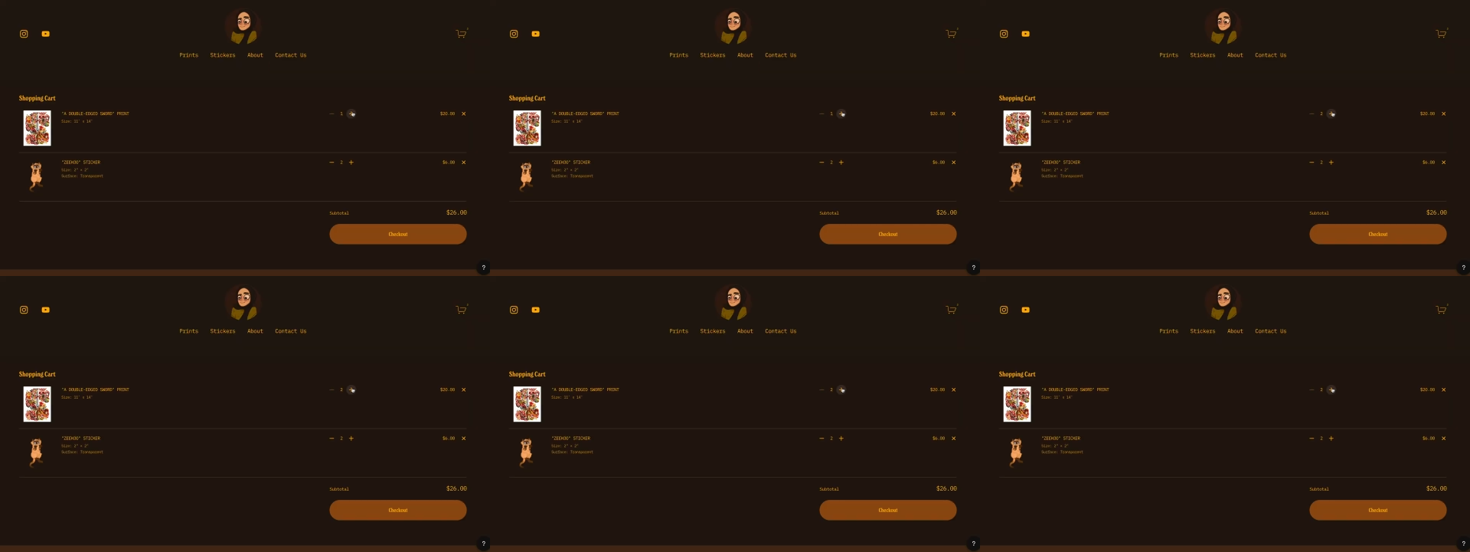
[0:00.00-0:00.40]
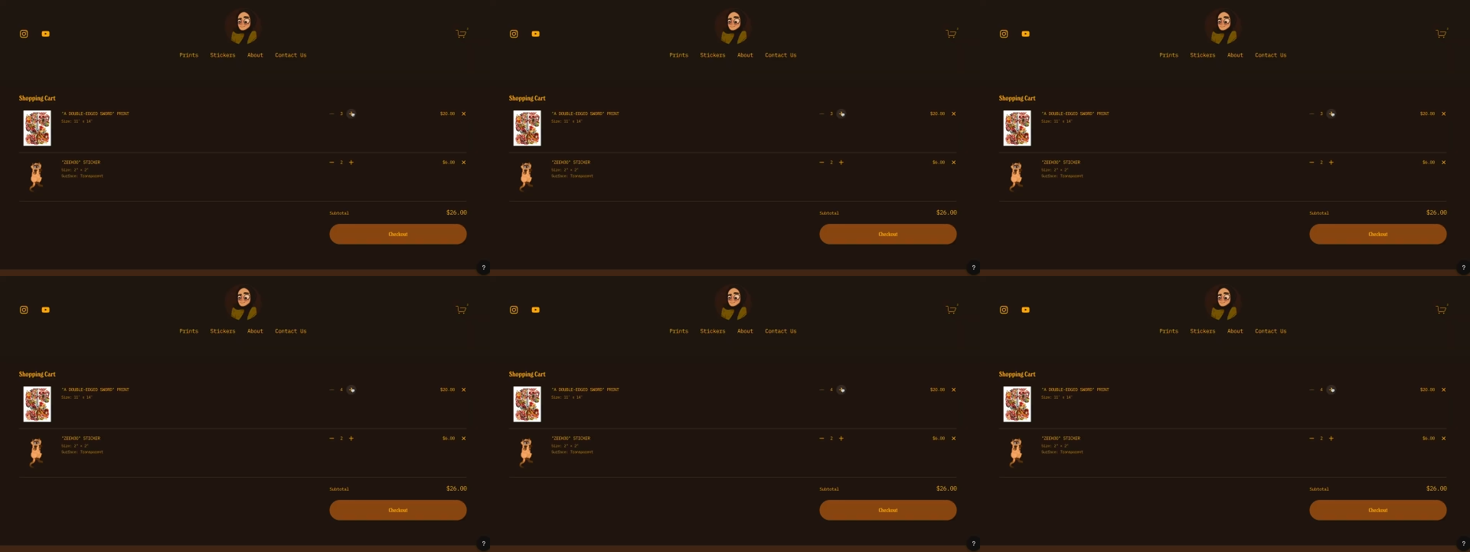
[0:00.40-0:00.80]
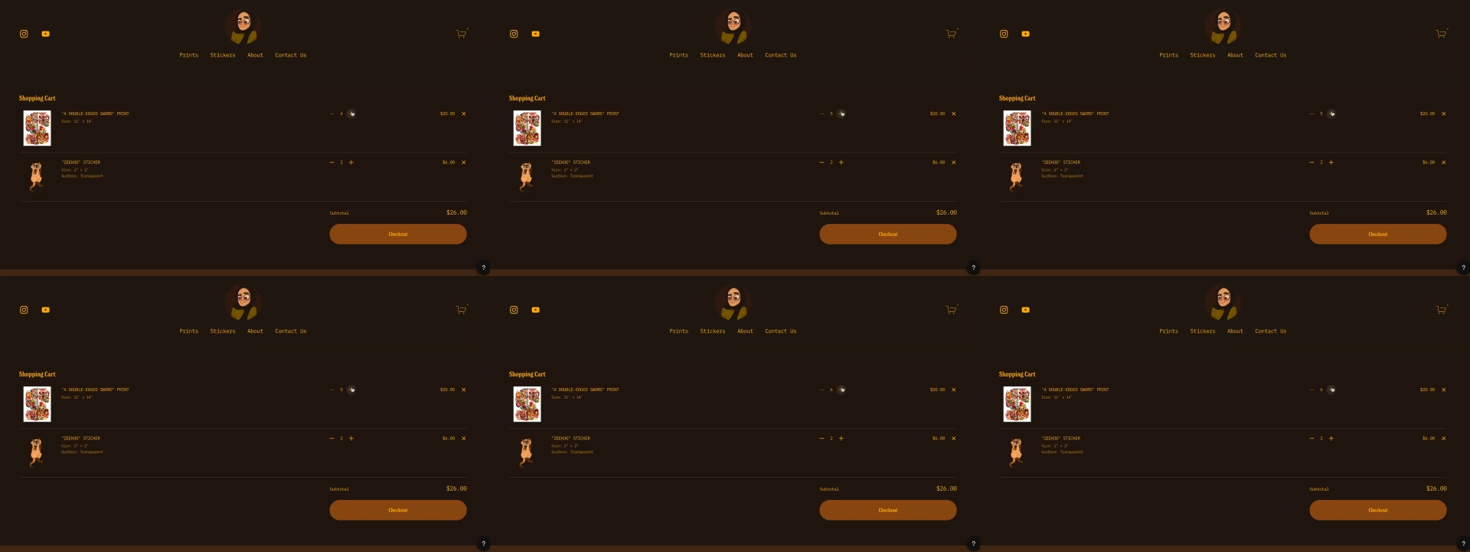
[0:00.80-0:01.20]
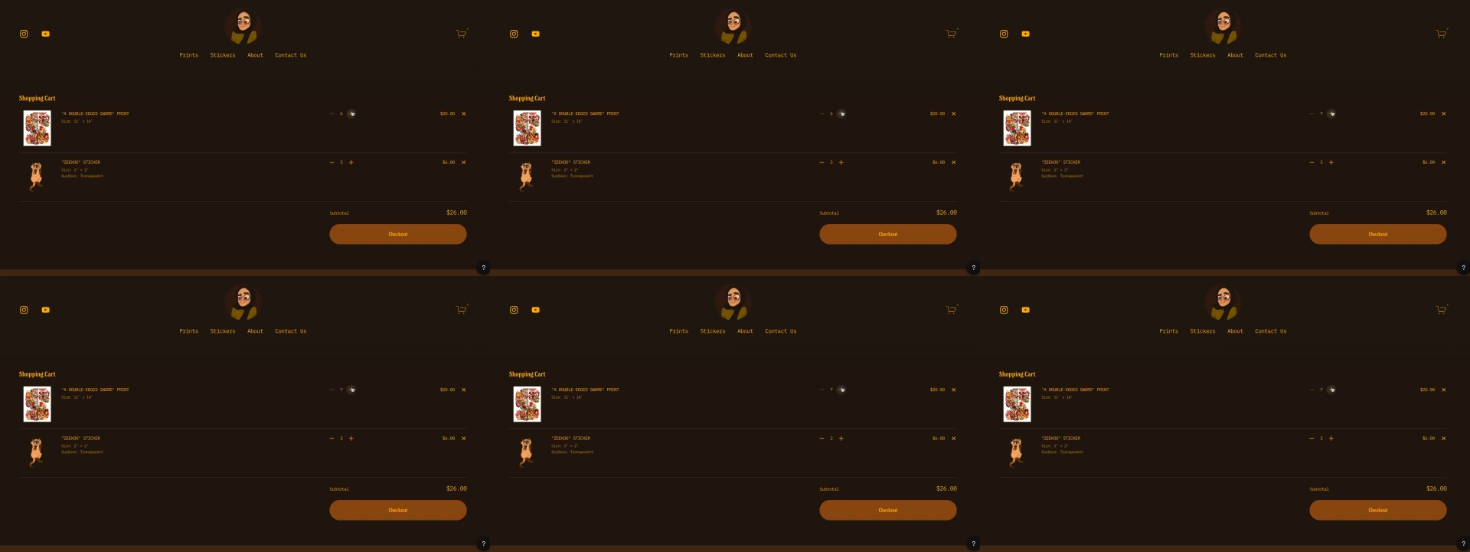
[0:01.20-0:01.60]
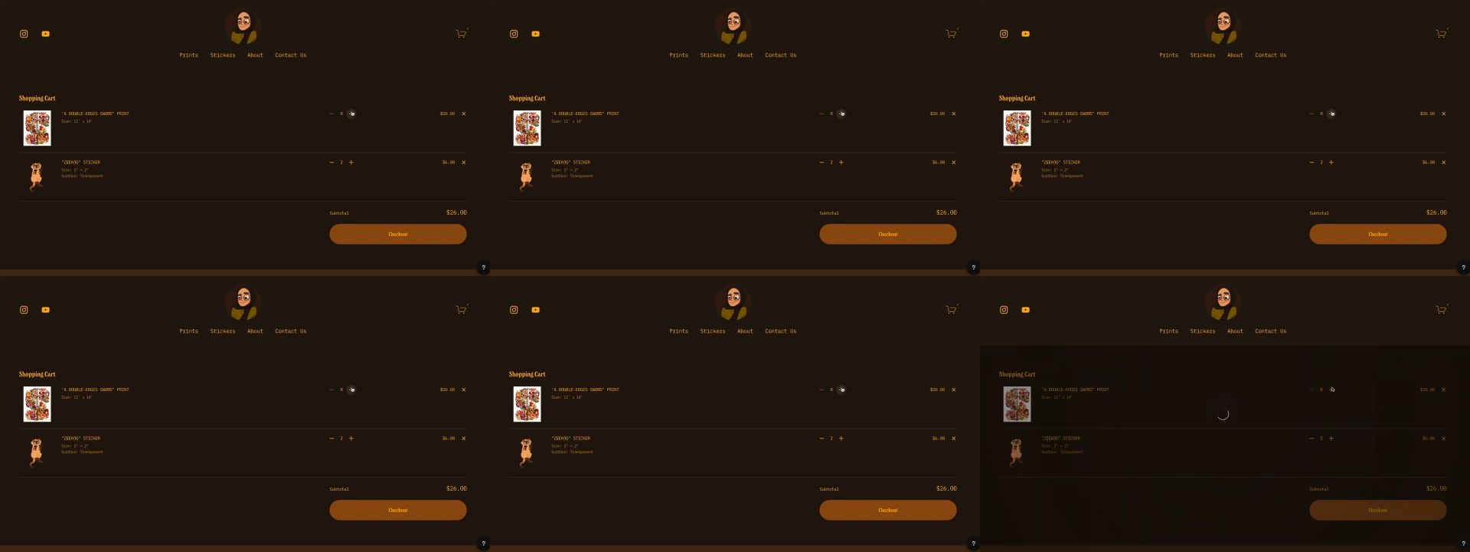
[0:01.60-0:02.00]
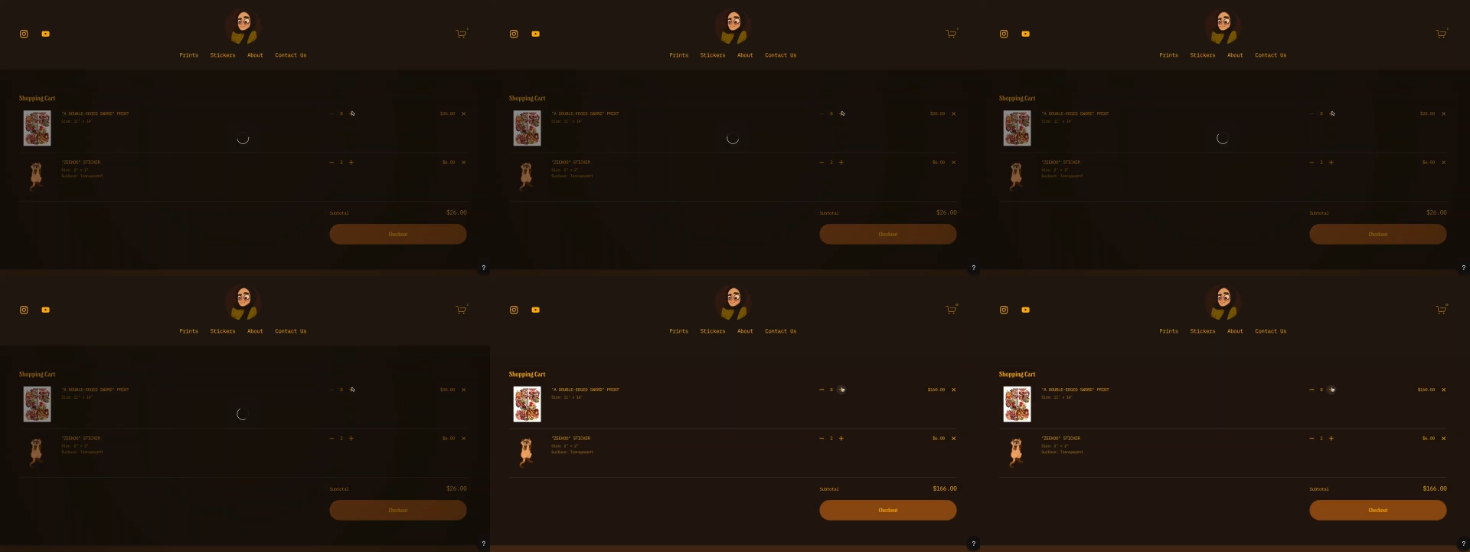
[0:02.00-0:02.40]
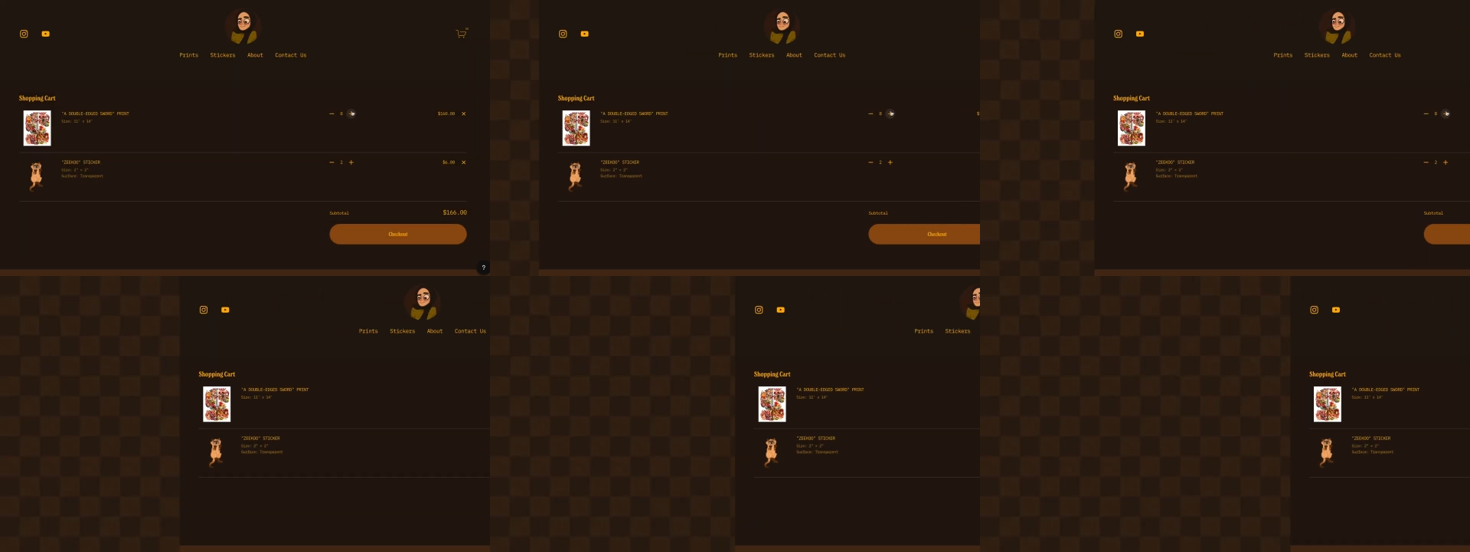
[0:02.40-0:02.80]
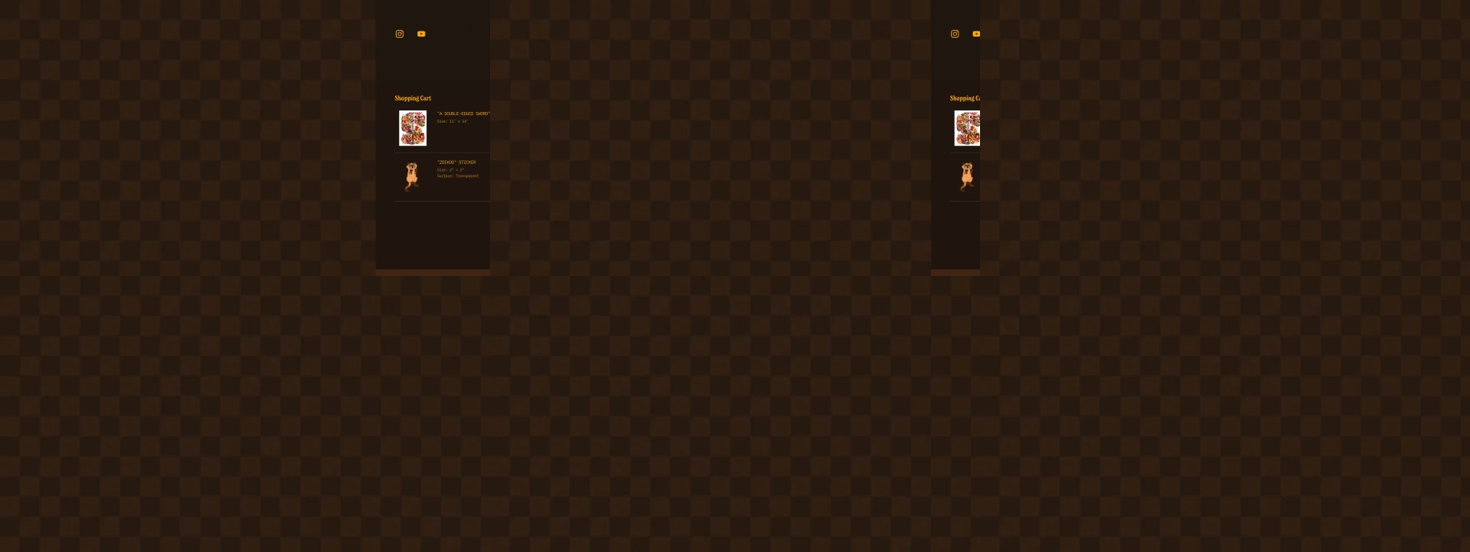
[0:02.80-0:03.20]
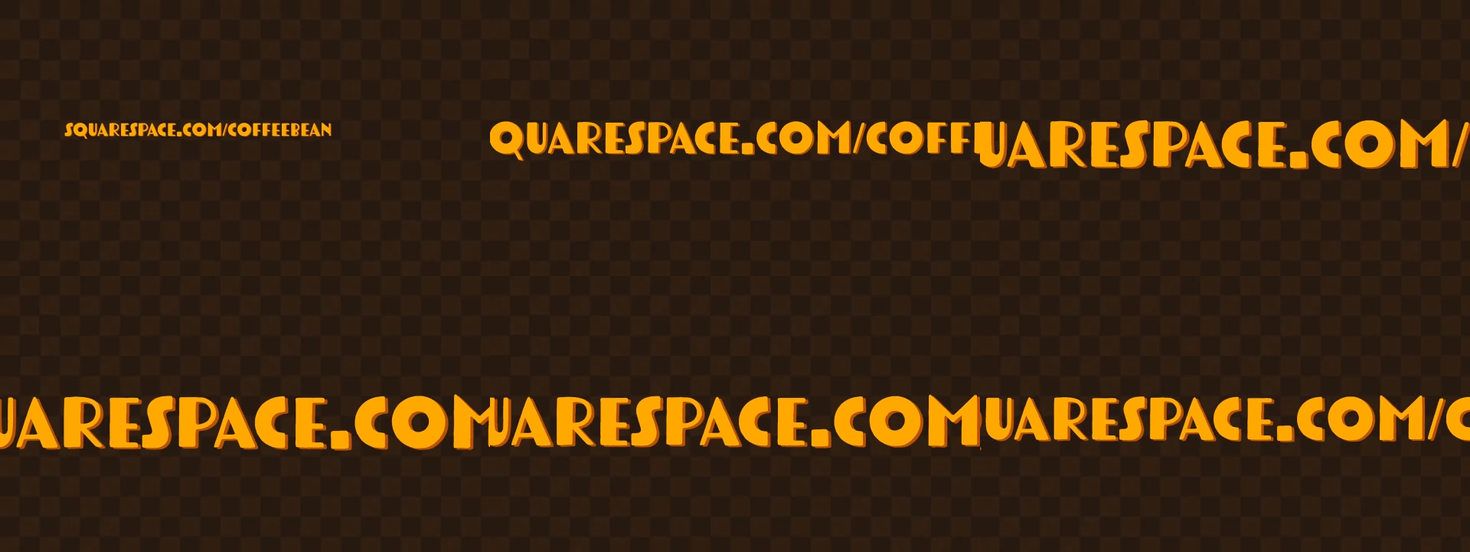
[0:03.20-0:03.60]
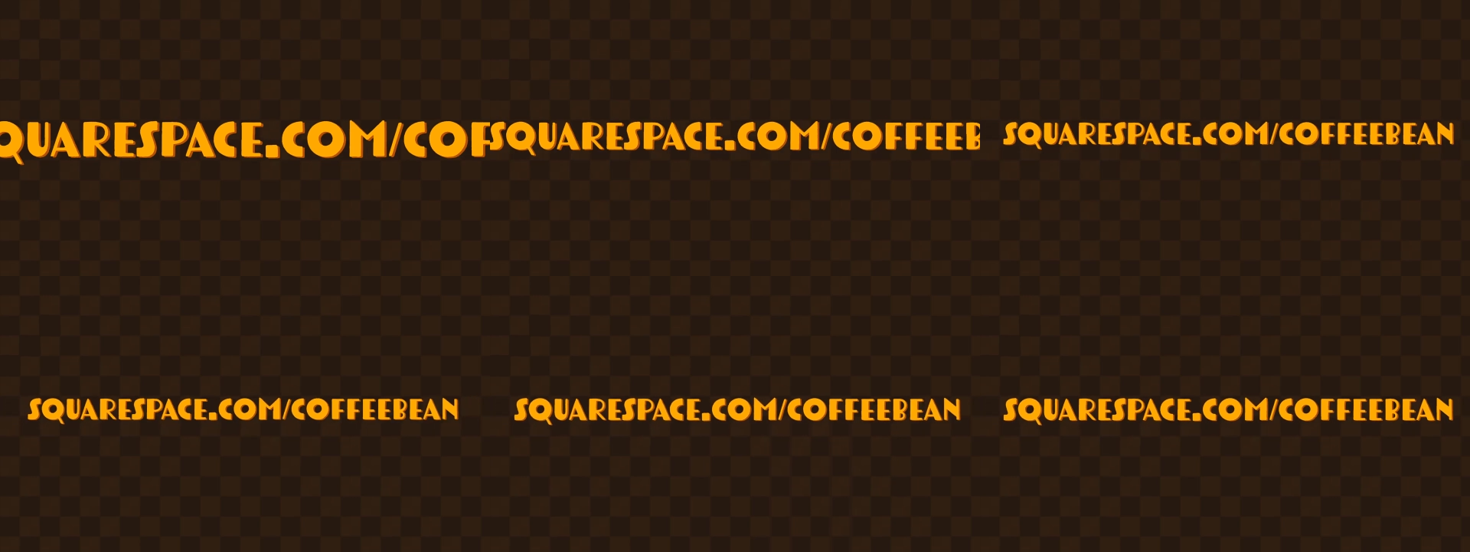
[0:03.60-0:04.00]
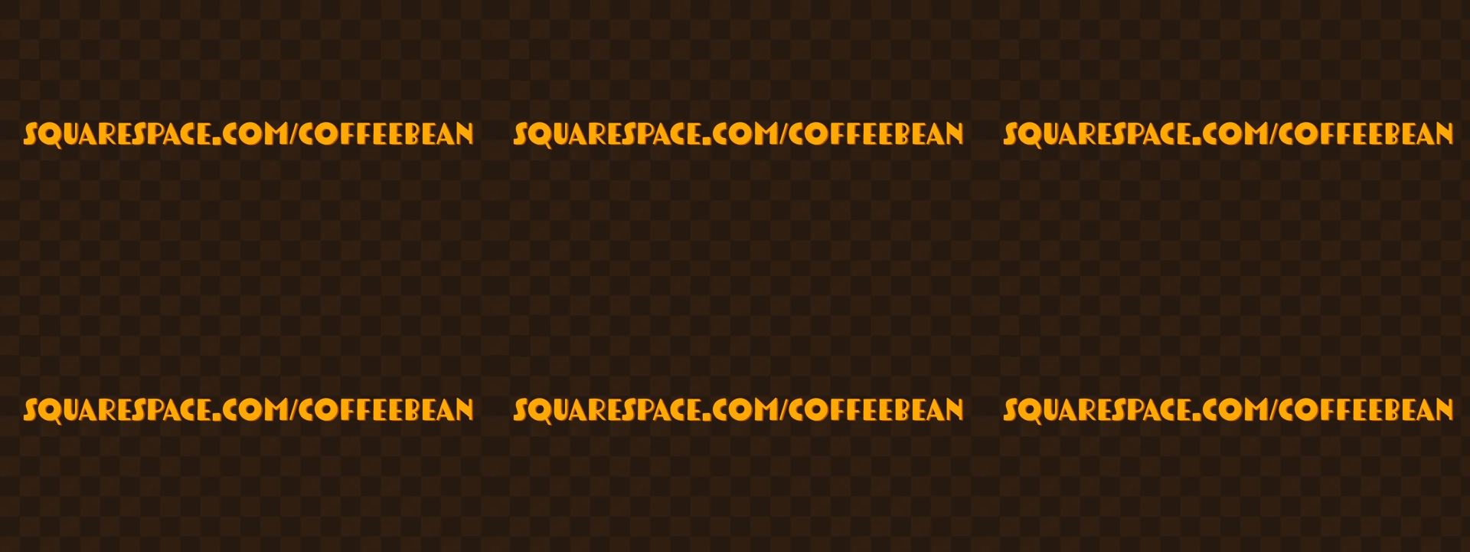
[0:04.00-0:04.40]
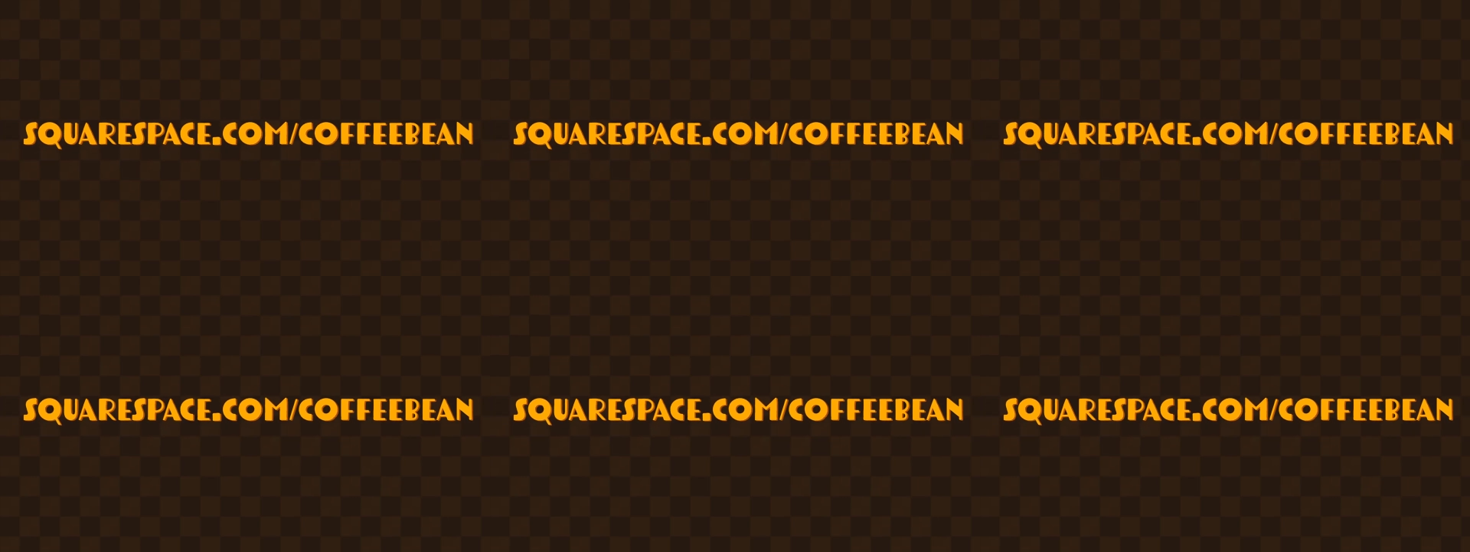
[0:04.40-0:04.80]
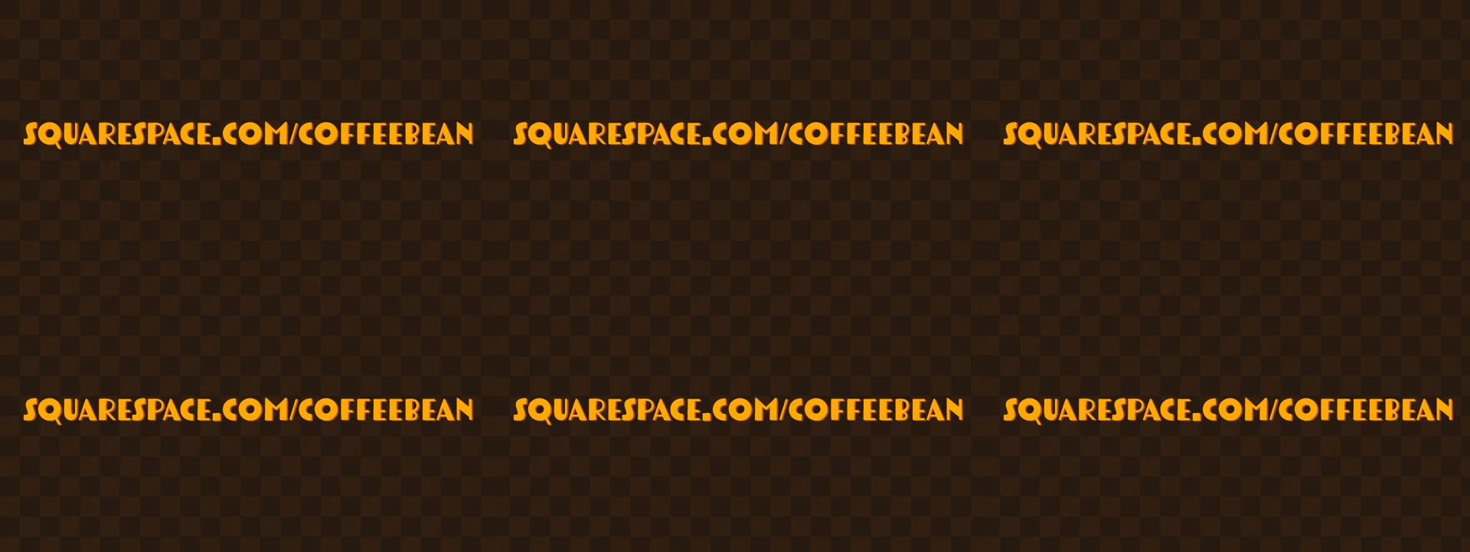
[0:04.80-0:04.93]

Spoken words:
[unreadable: no face in view]